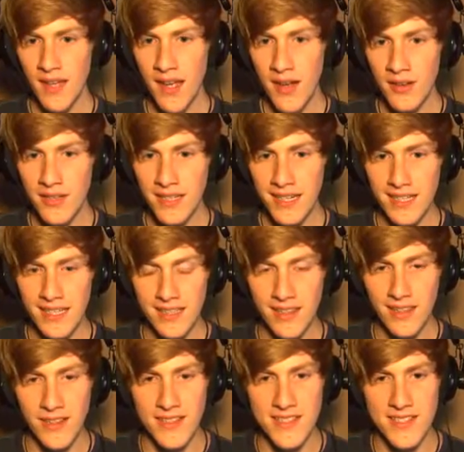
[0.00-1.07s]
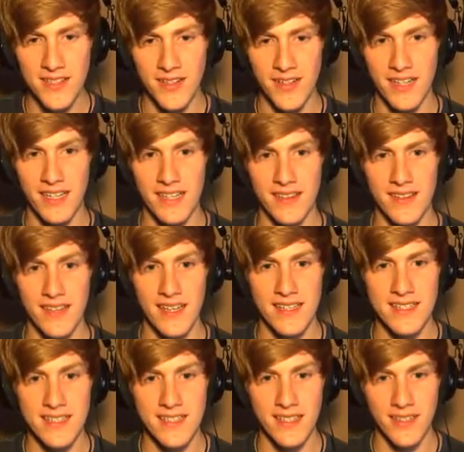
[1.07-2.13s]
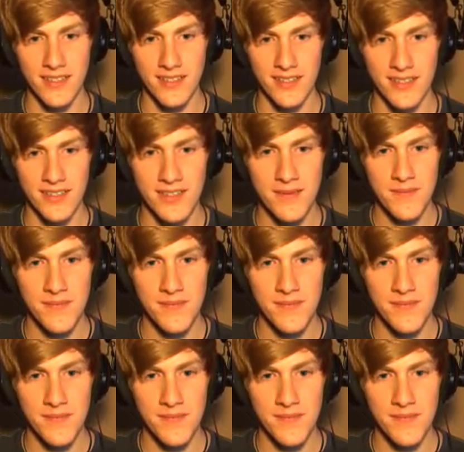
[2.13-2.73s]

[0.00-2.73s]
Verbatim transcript: How did I get lost already? That's not good.